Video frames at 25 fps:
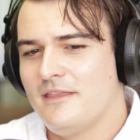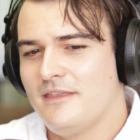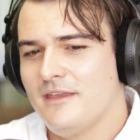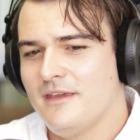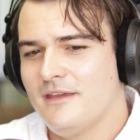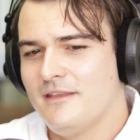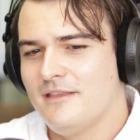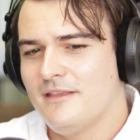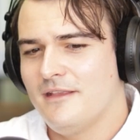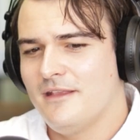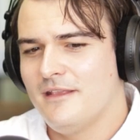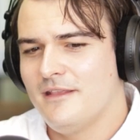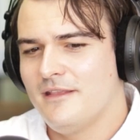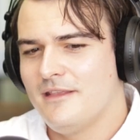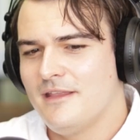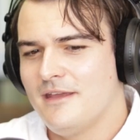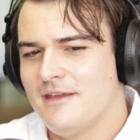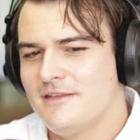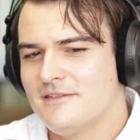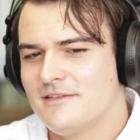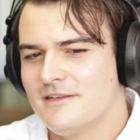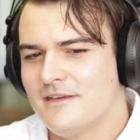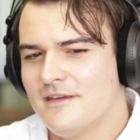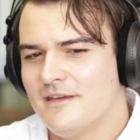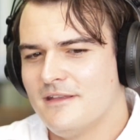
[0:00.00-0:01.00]
I think
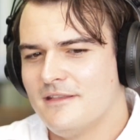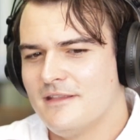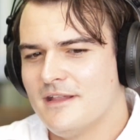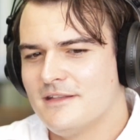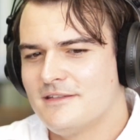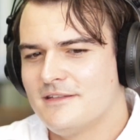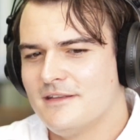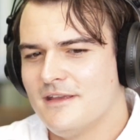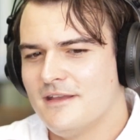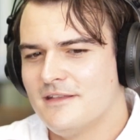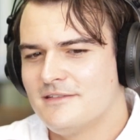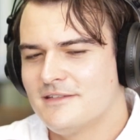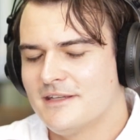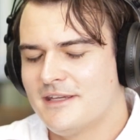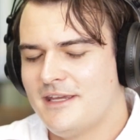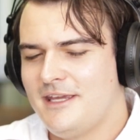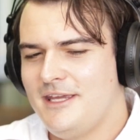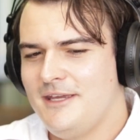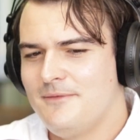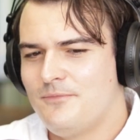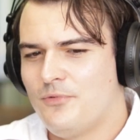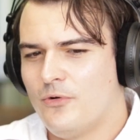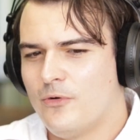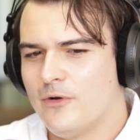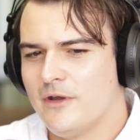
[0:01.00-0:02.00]
that's a
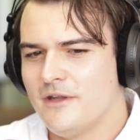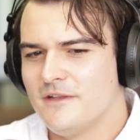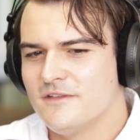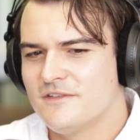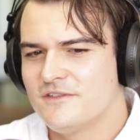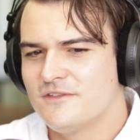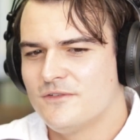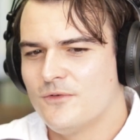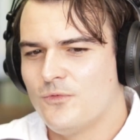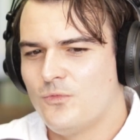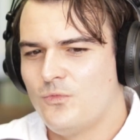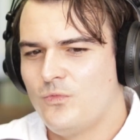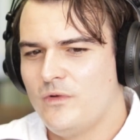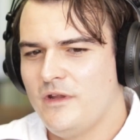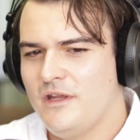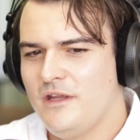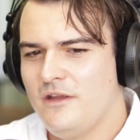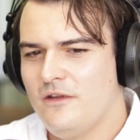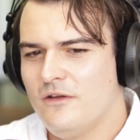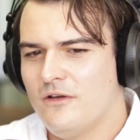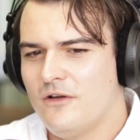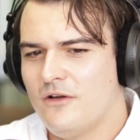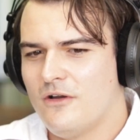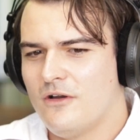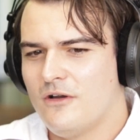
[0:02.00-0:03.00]
key point. So
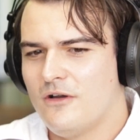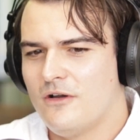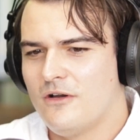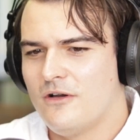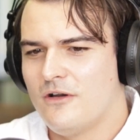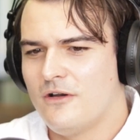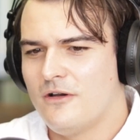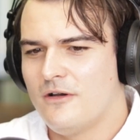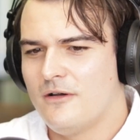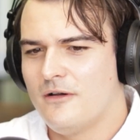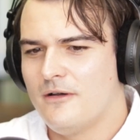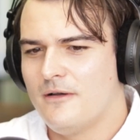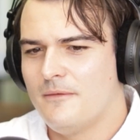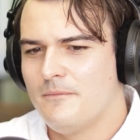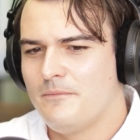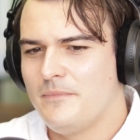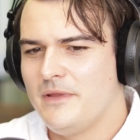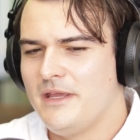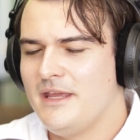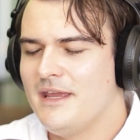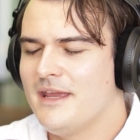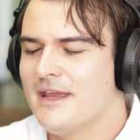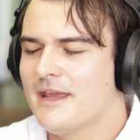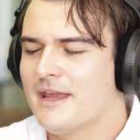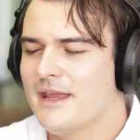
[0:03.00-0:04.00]
we are
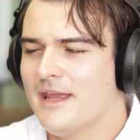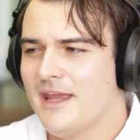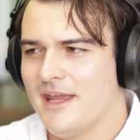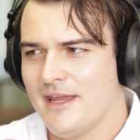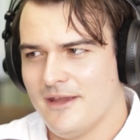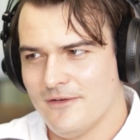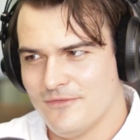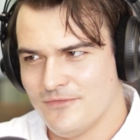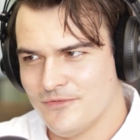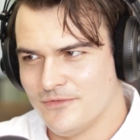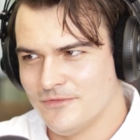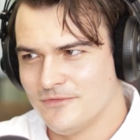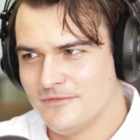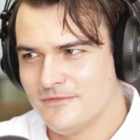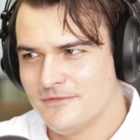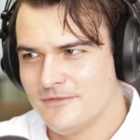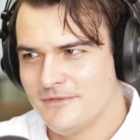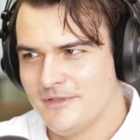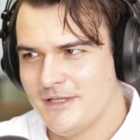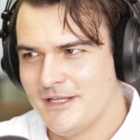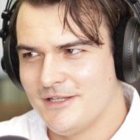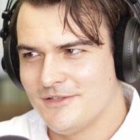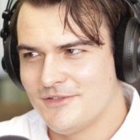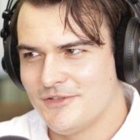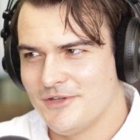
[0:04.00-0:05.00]
being careful
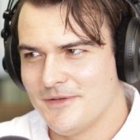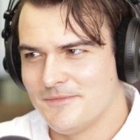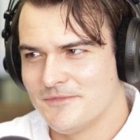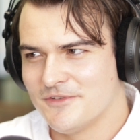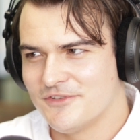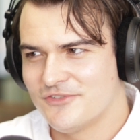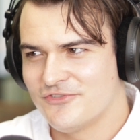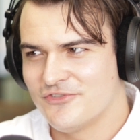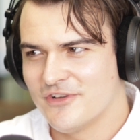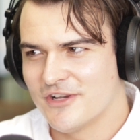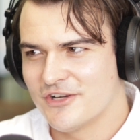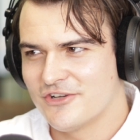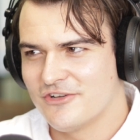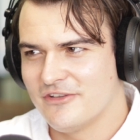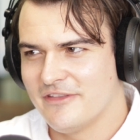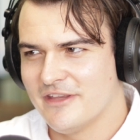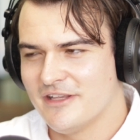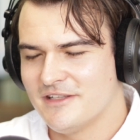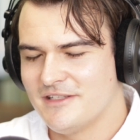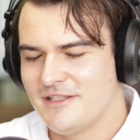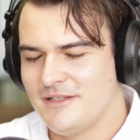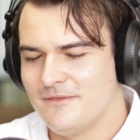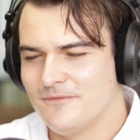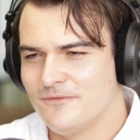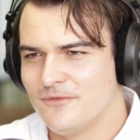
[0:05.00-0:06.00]
in terms of structuring
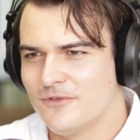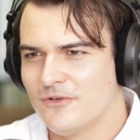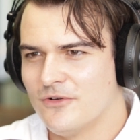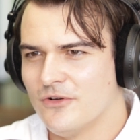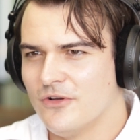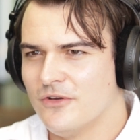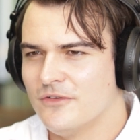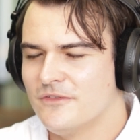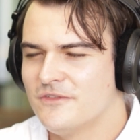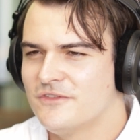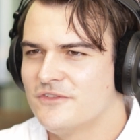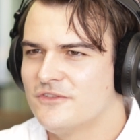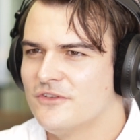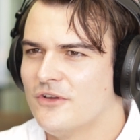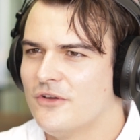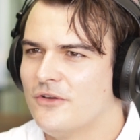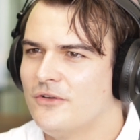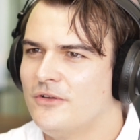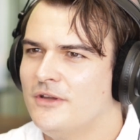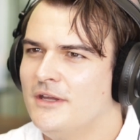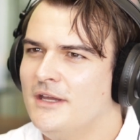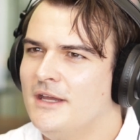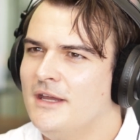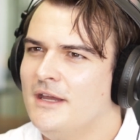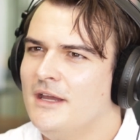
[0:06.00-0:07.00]
that team for growth.
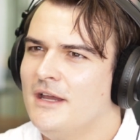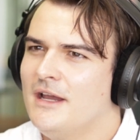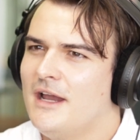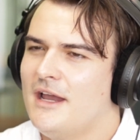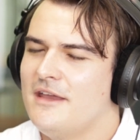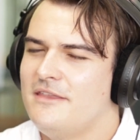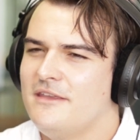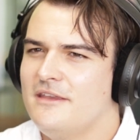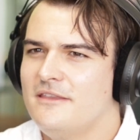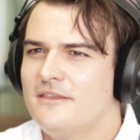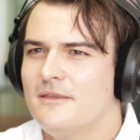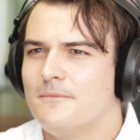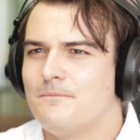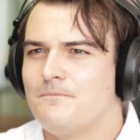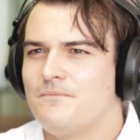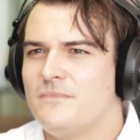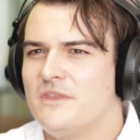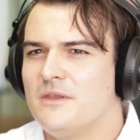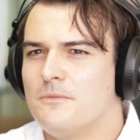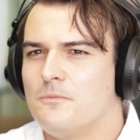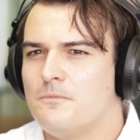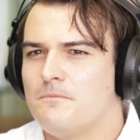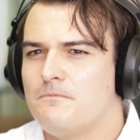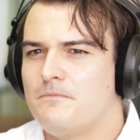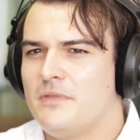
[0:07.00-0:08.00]
So I think the
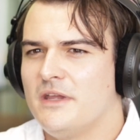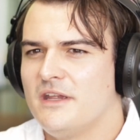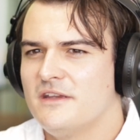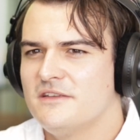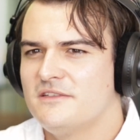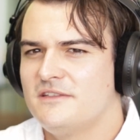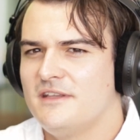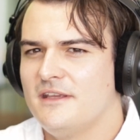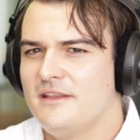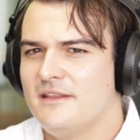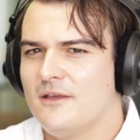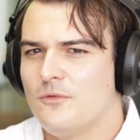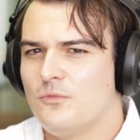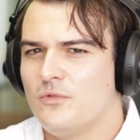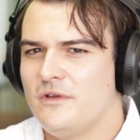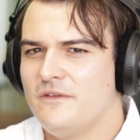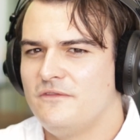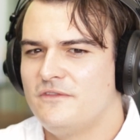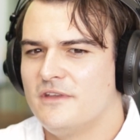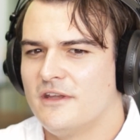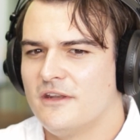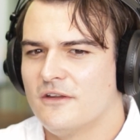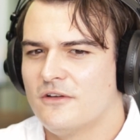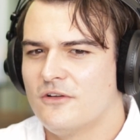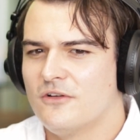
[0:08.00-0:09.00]
biggest thing that
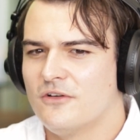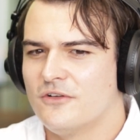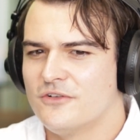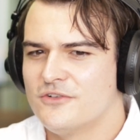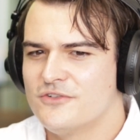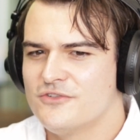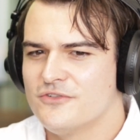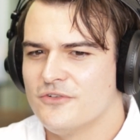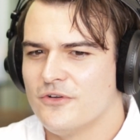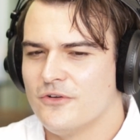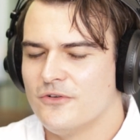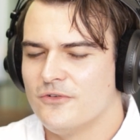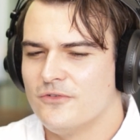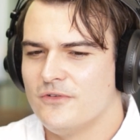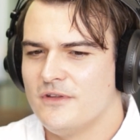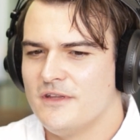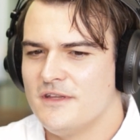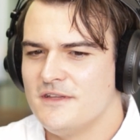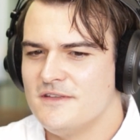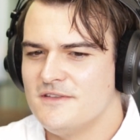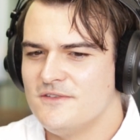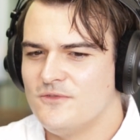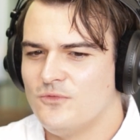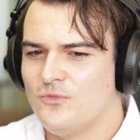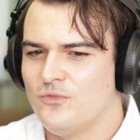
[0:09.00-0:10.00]
we've done at Contro
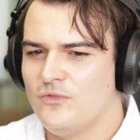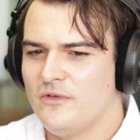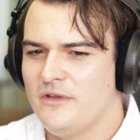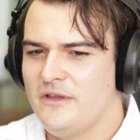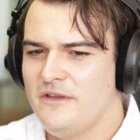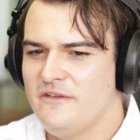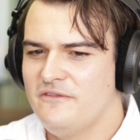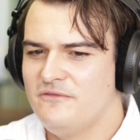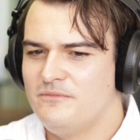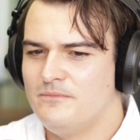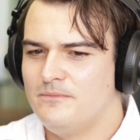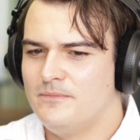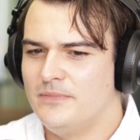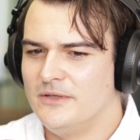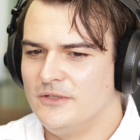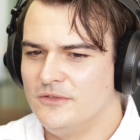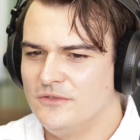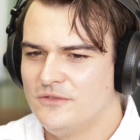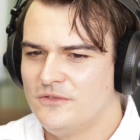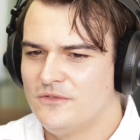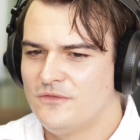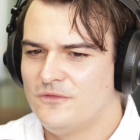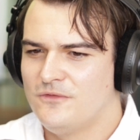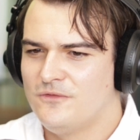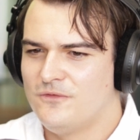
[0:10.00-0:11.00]
is we've
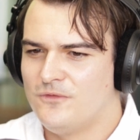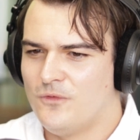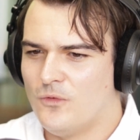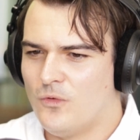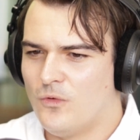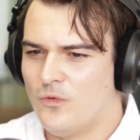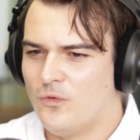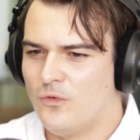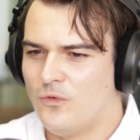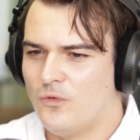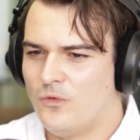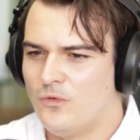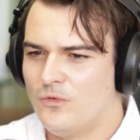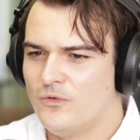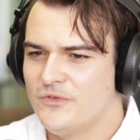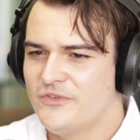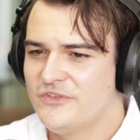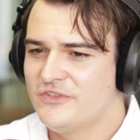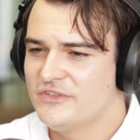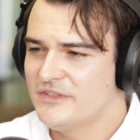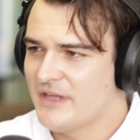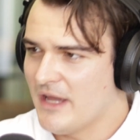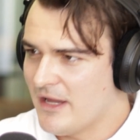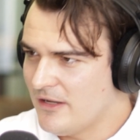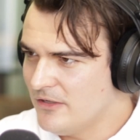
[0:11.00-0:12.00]
built for
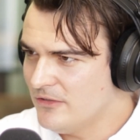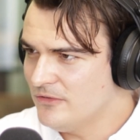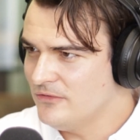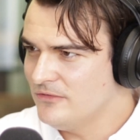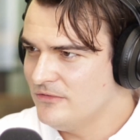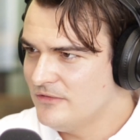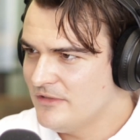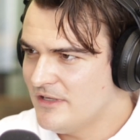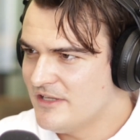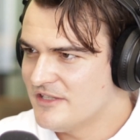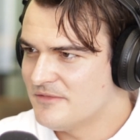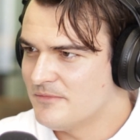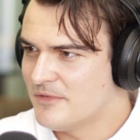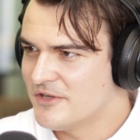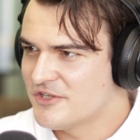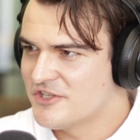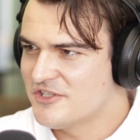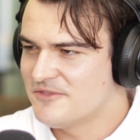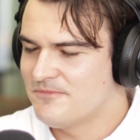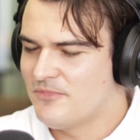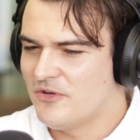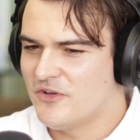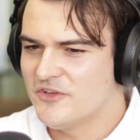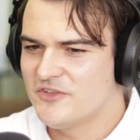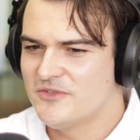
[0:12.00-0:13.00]
scale as much
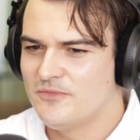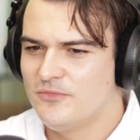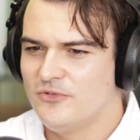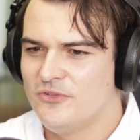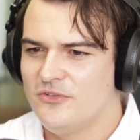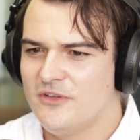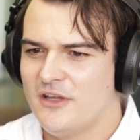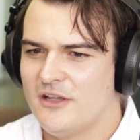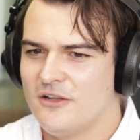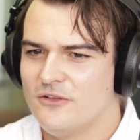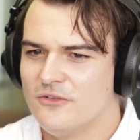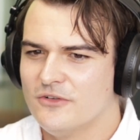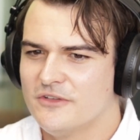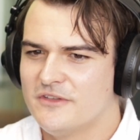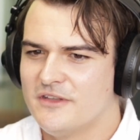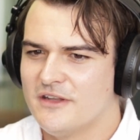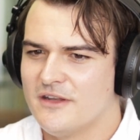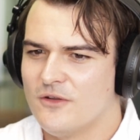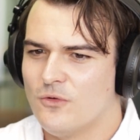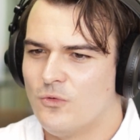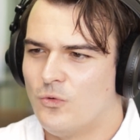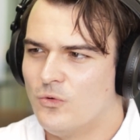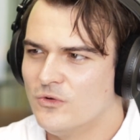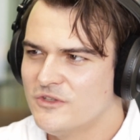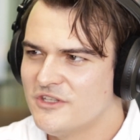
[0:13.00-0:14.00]
as possible and looked
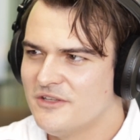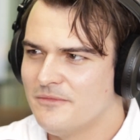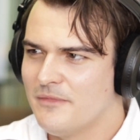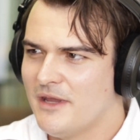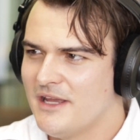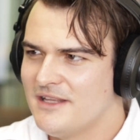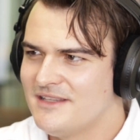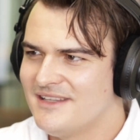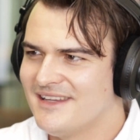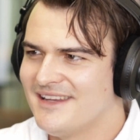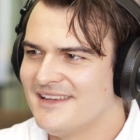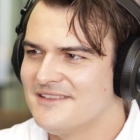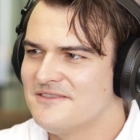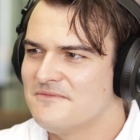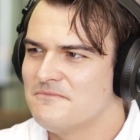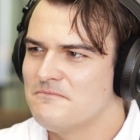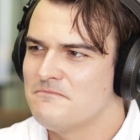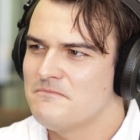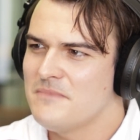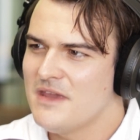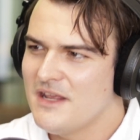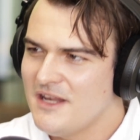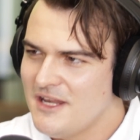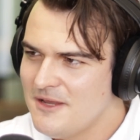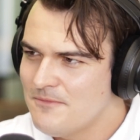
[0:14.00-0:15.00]
at automating as
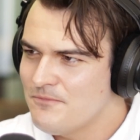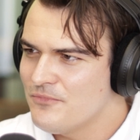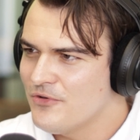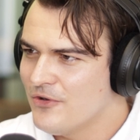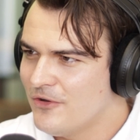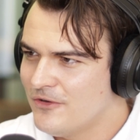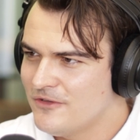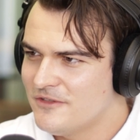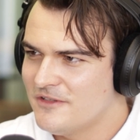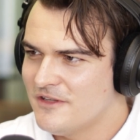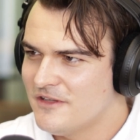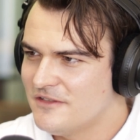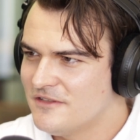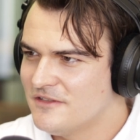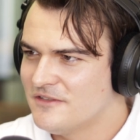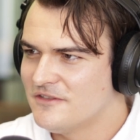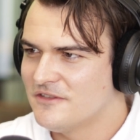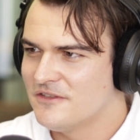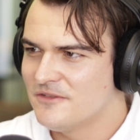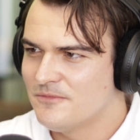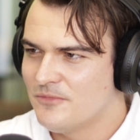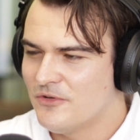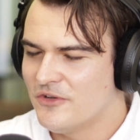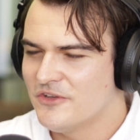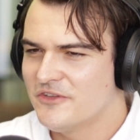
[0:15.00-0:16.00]
many processes
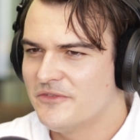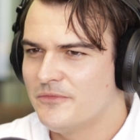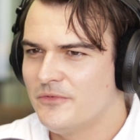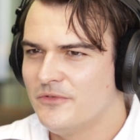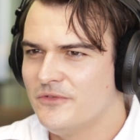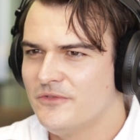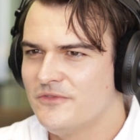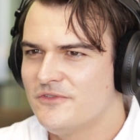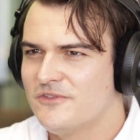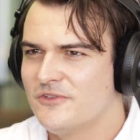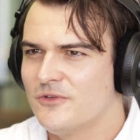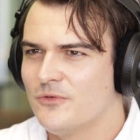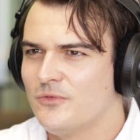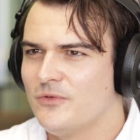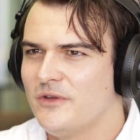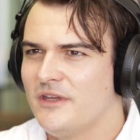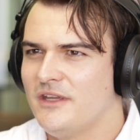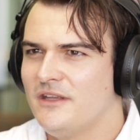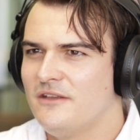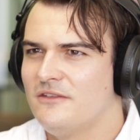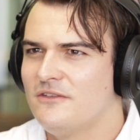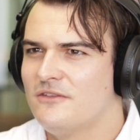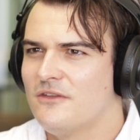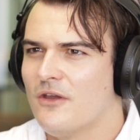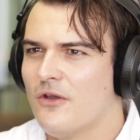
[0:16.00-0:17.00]
as possible, so
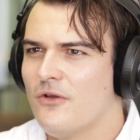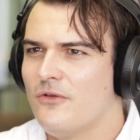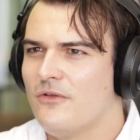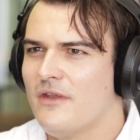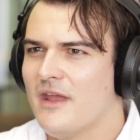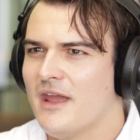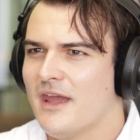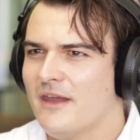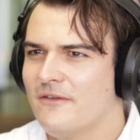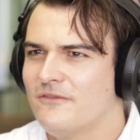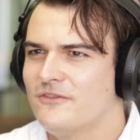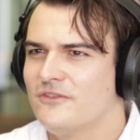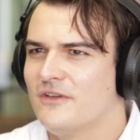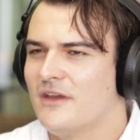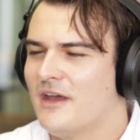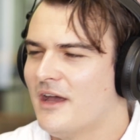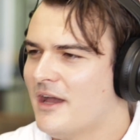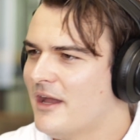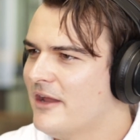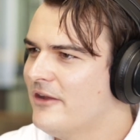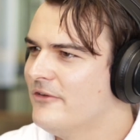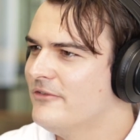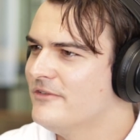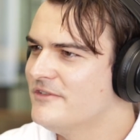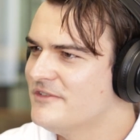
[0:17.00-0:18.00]
we don't have to
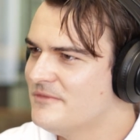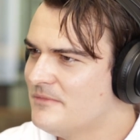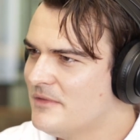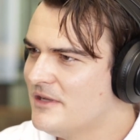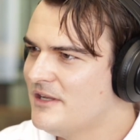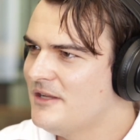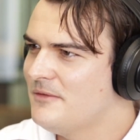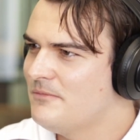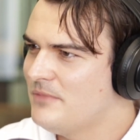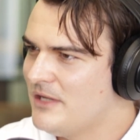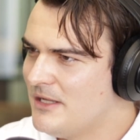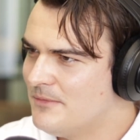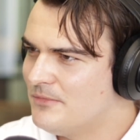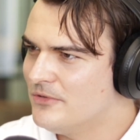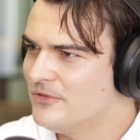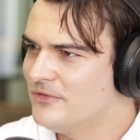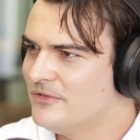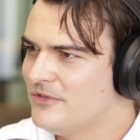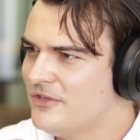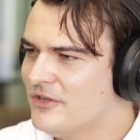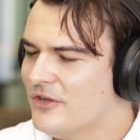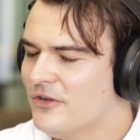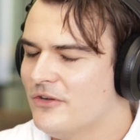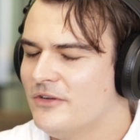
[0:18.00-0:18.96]
hire as many people.